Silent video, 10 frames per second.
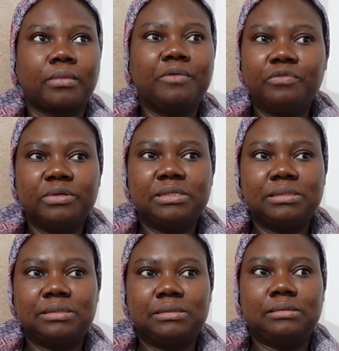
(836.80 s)
Even though
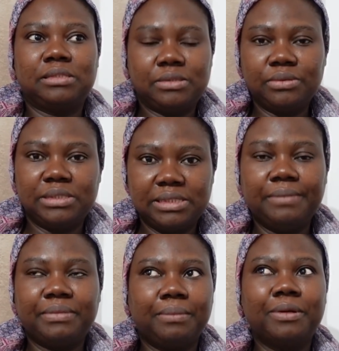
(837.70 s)
it's still the
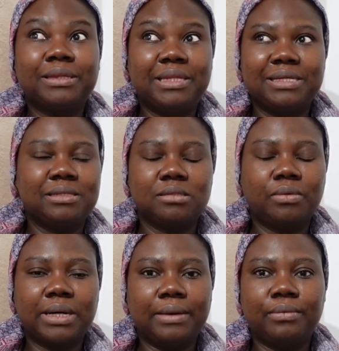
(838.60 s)
same thing, but this is not
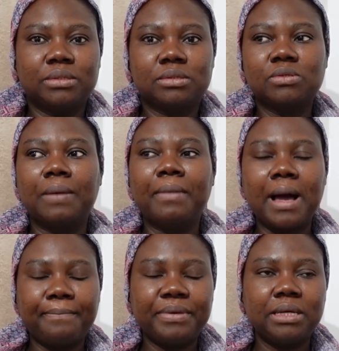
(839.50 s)
what I want. So I'm
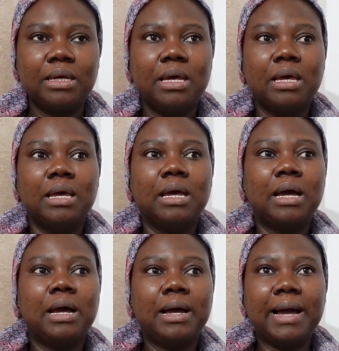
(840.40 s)
happy.
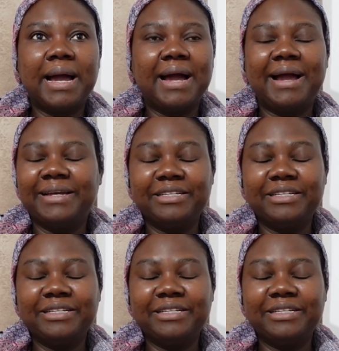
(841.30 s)
I